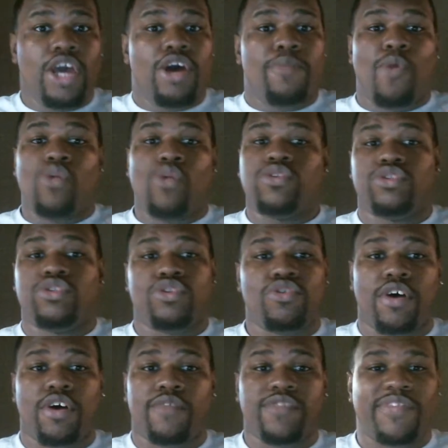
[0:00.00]
multitude
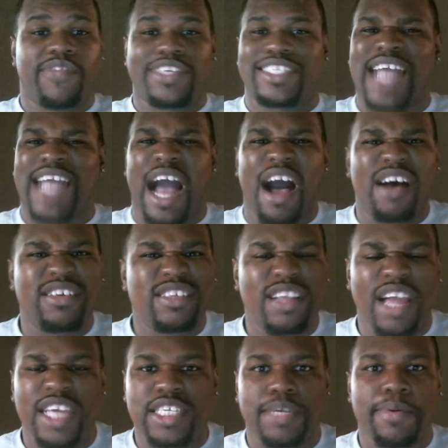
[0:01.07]
of different styles of
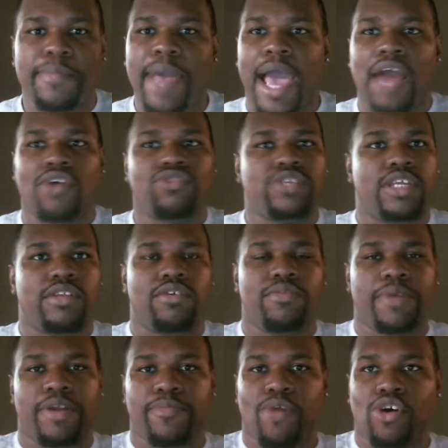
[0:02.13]
lightsaber battles and a little
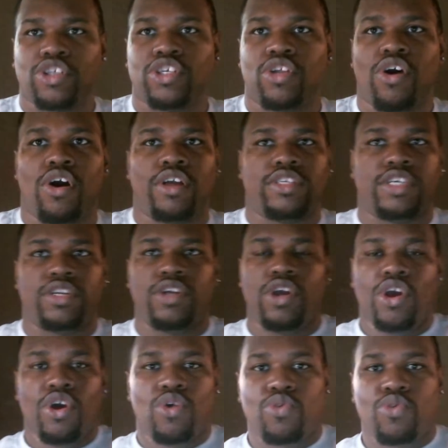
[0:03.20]
bit of martial arts and
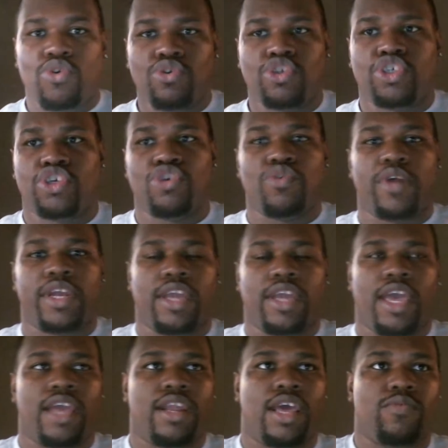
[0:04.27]
wushu
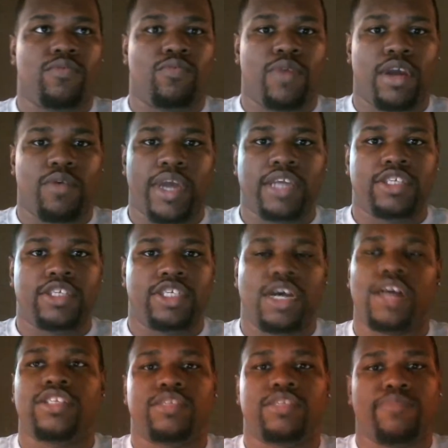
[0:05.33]
and Wing
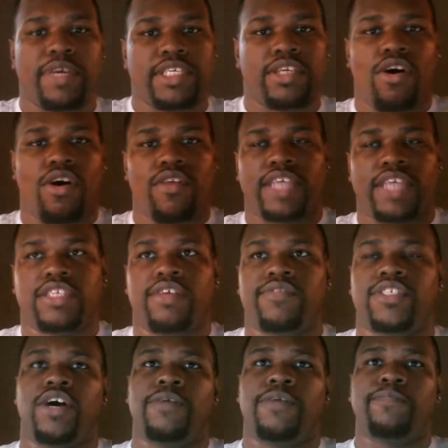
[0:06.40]
Chun, just mixing all that stuff.
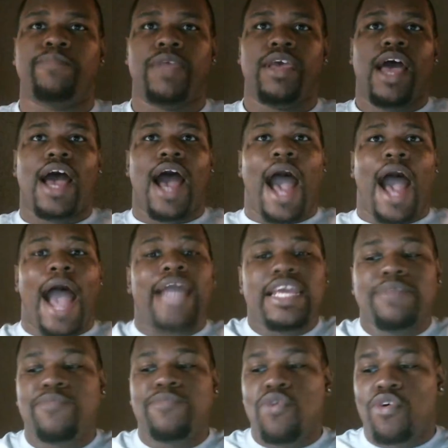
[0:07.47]
So I
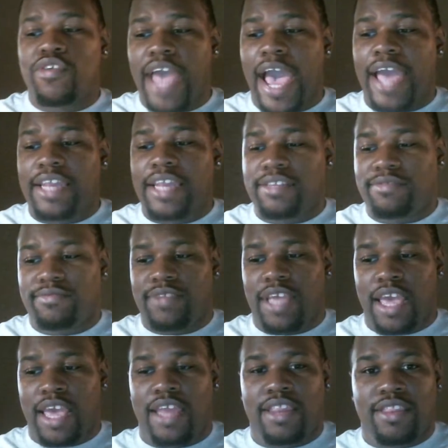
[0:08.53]
need more of that
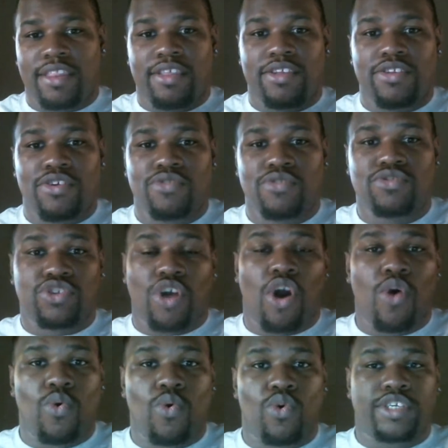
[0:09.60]
in the new
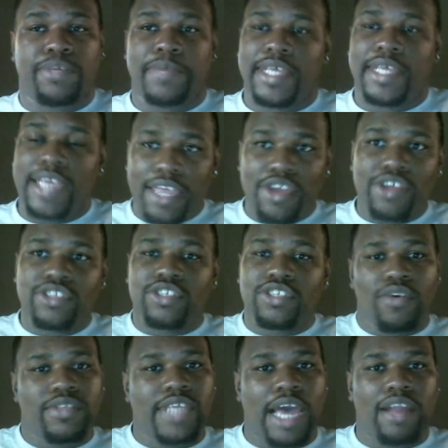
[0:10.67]
Star Wars. I mean, yeah, you can
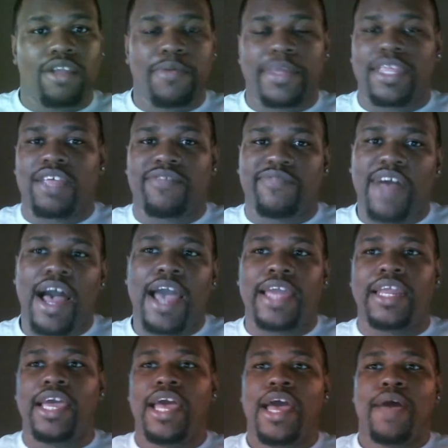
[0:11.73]
slow it down a little bit, that's
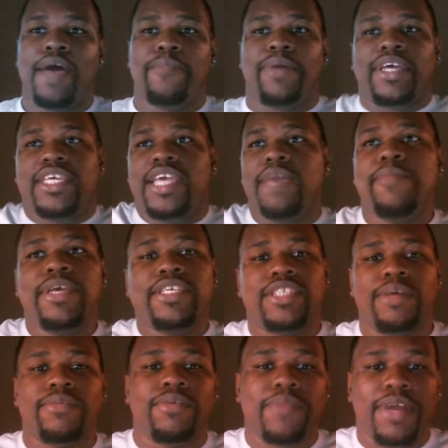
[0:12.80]
fine. But give me
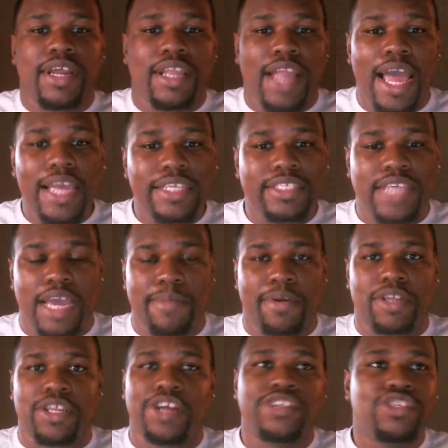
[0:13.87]
something with a lightsaber.
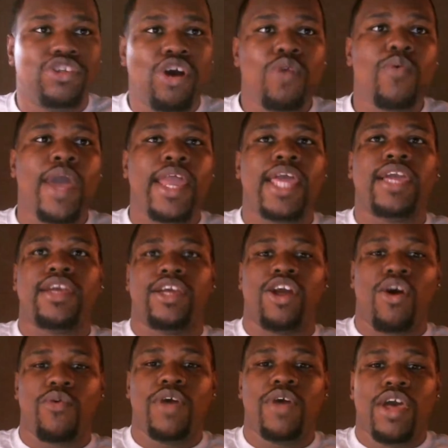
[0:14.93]
There's no way they can
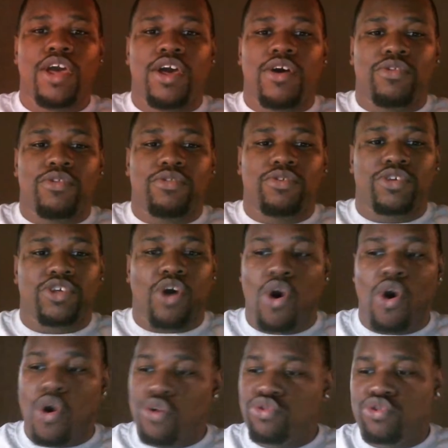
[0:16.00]
go this
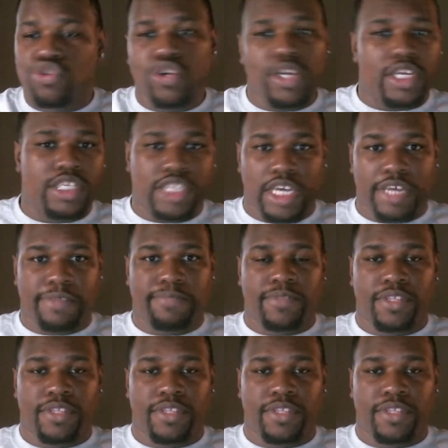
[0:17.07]
whole trilogy